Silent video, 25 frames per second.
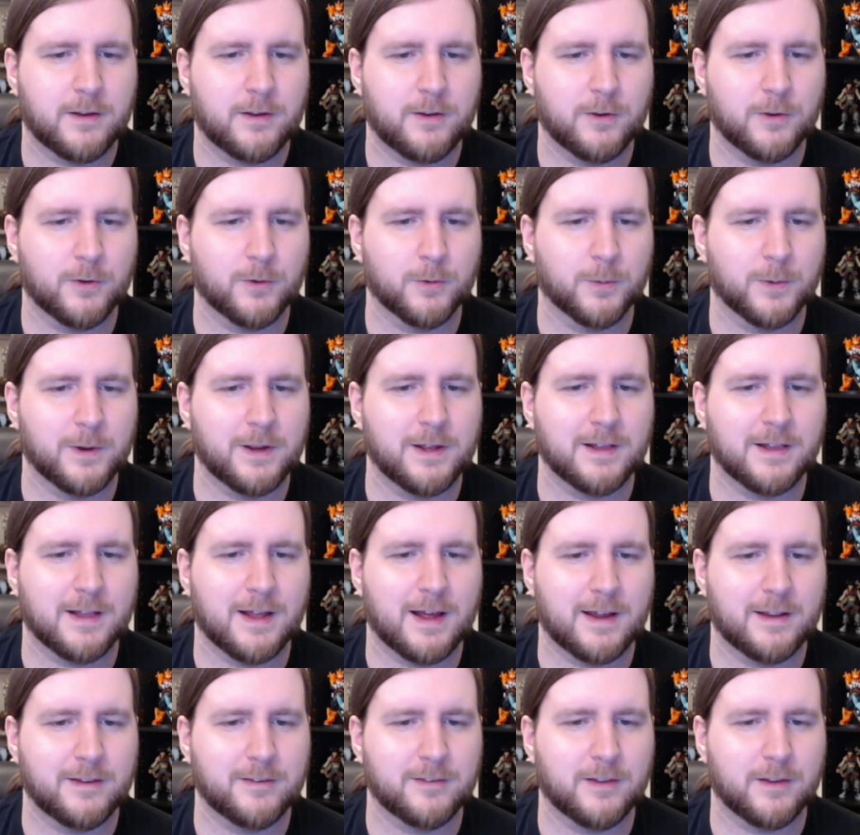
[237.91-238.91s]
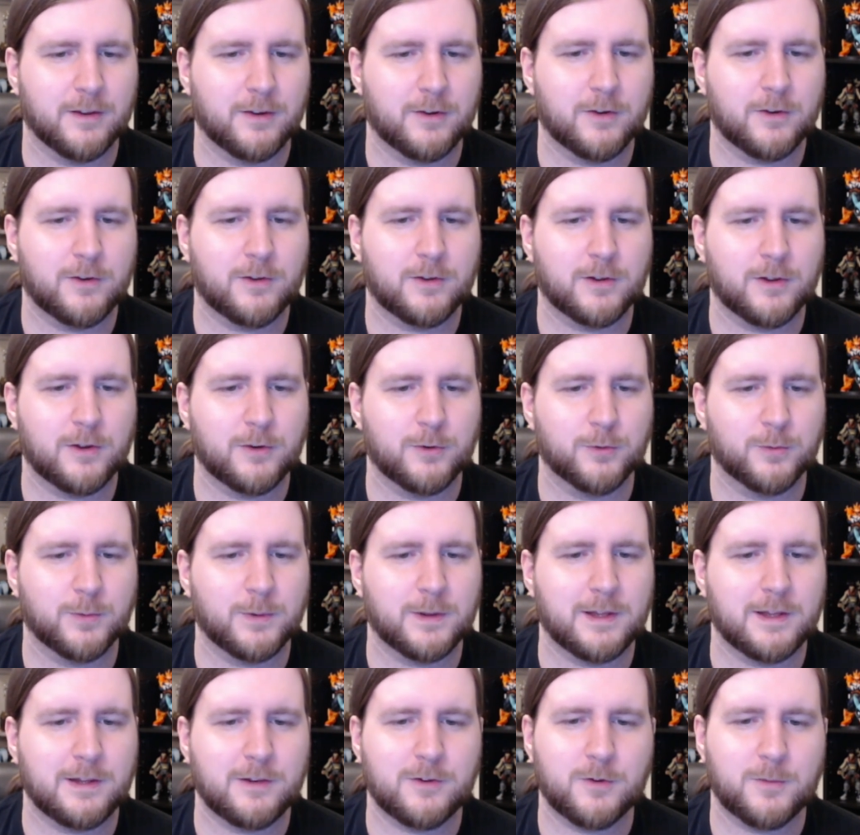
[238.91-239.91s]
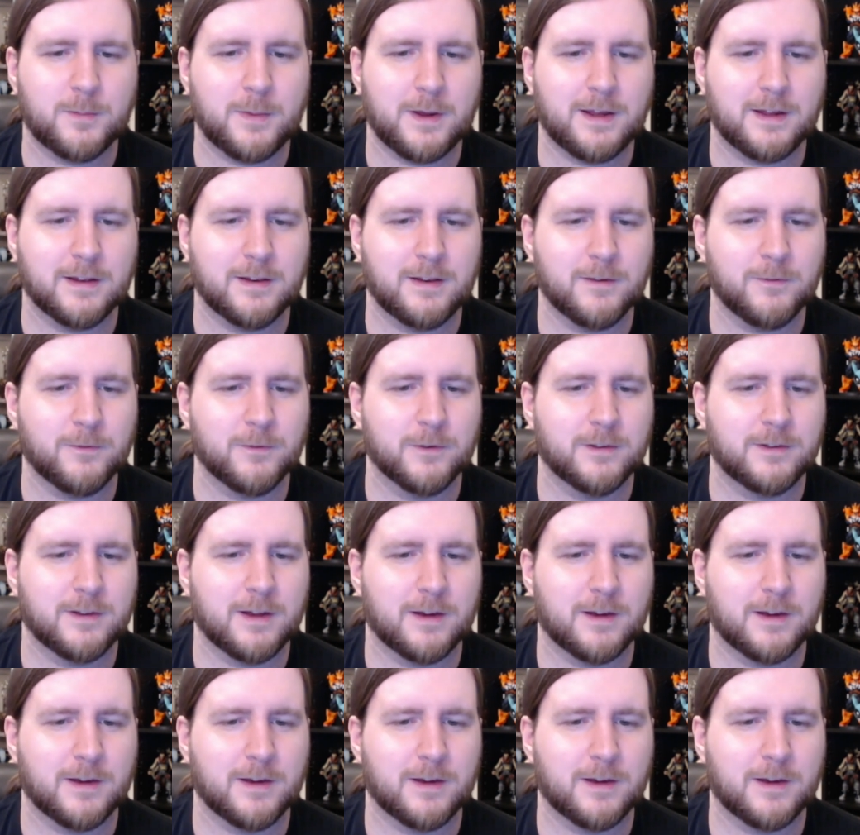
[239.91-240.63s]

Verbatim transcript: You'll realize that good clothes really do make a difference